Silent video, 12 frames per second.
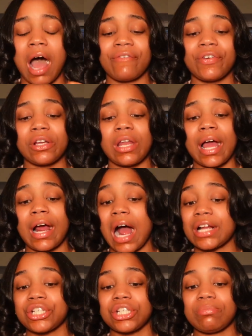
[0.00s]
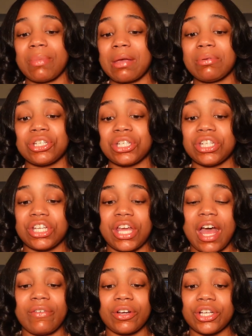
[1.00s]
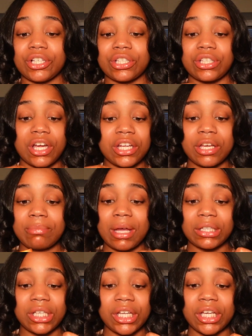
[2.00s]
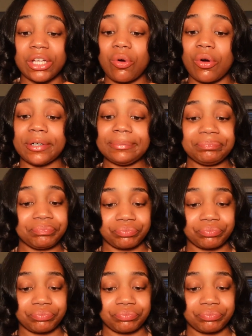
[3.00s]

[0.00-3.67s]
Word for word: i feel like i just maybe just didn't have a good studying method or